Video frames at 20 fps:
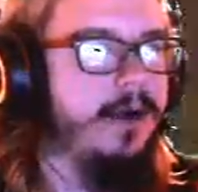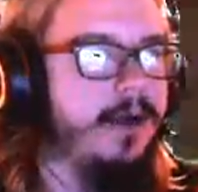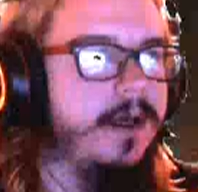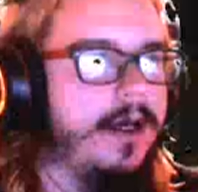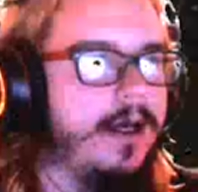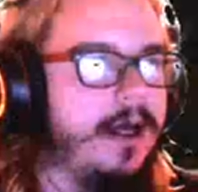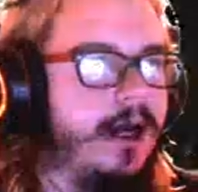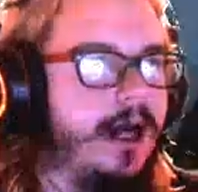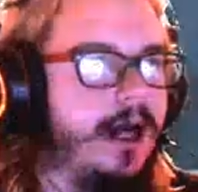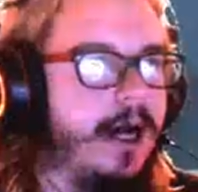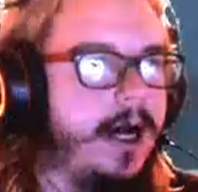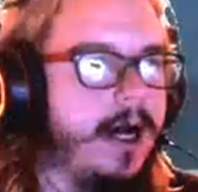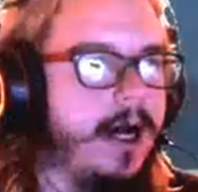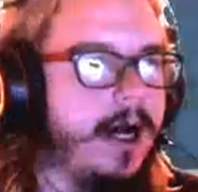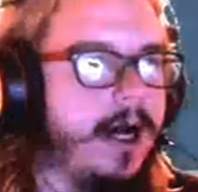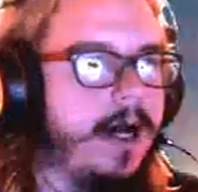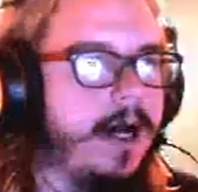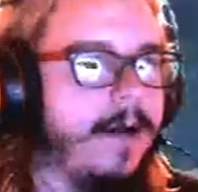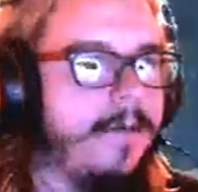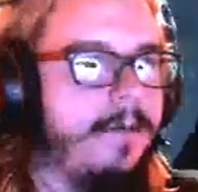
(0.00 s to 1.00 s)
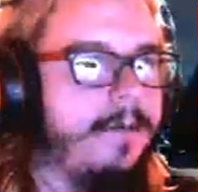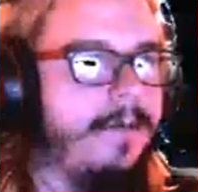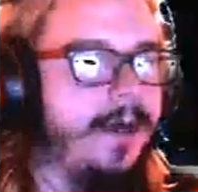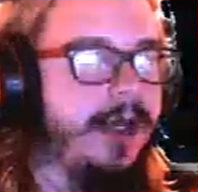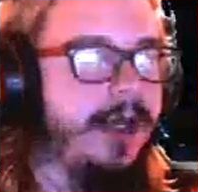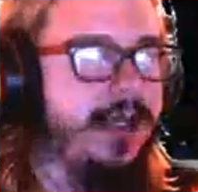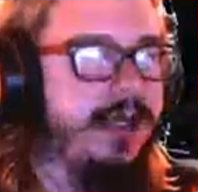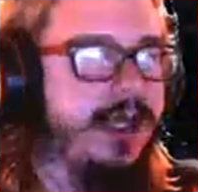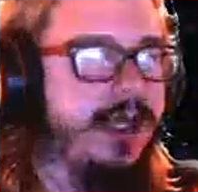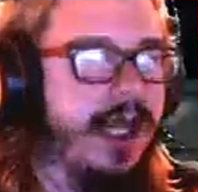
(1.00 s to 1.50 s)

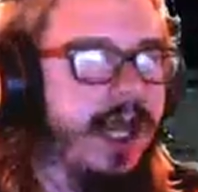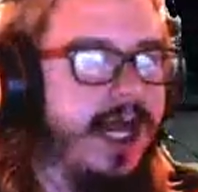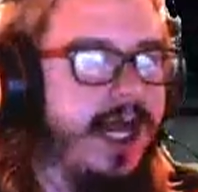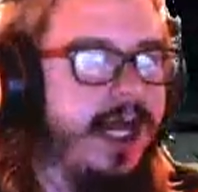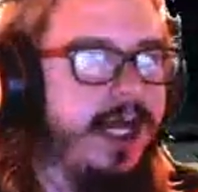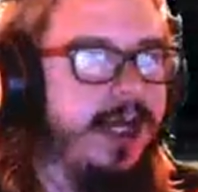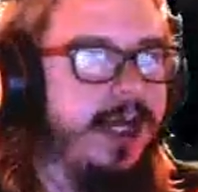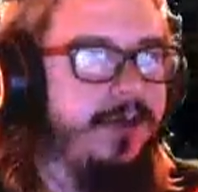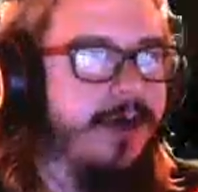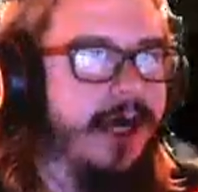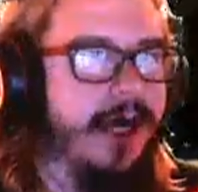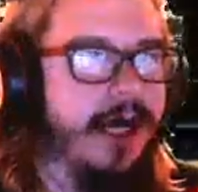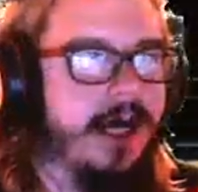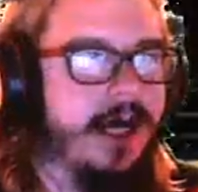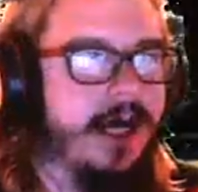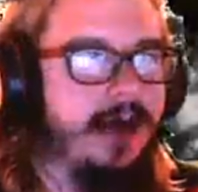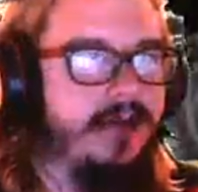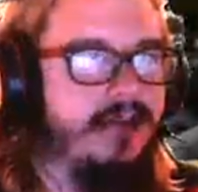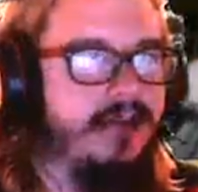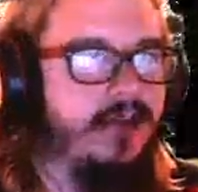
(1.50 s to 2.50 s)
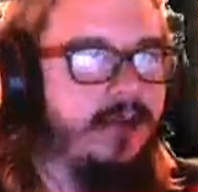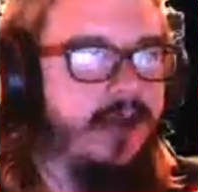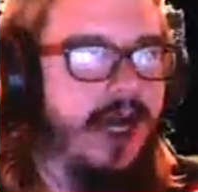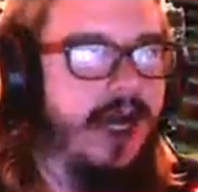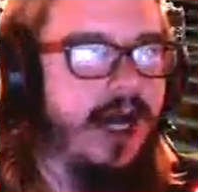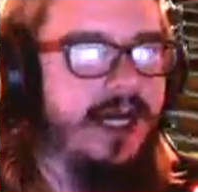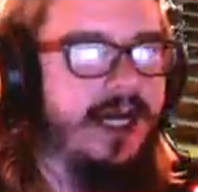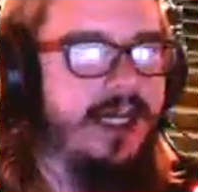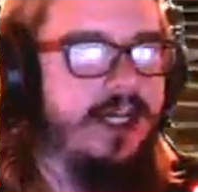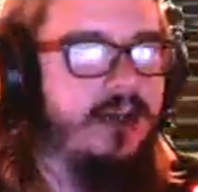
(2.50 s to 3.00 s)
But yeah, anyway, so the
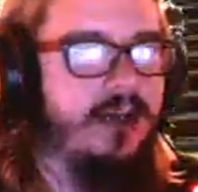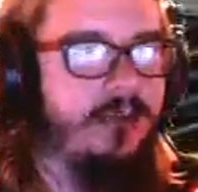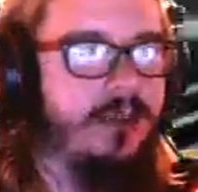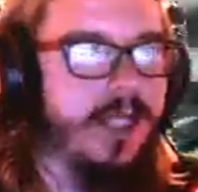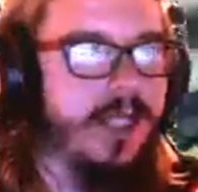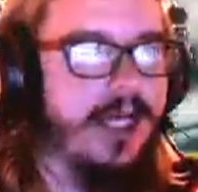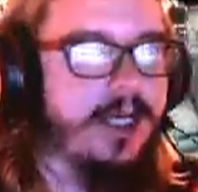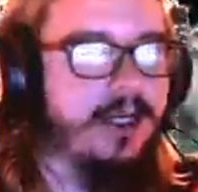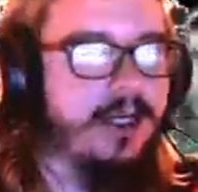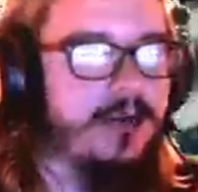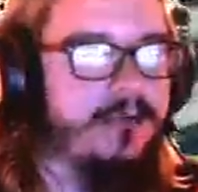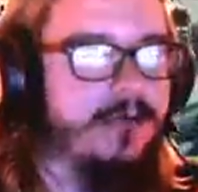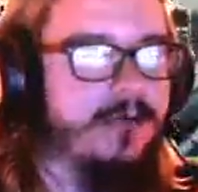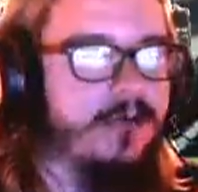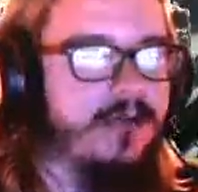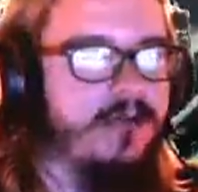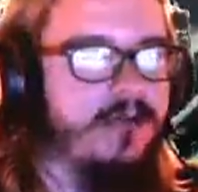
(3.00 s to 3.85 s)
IQ player was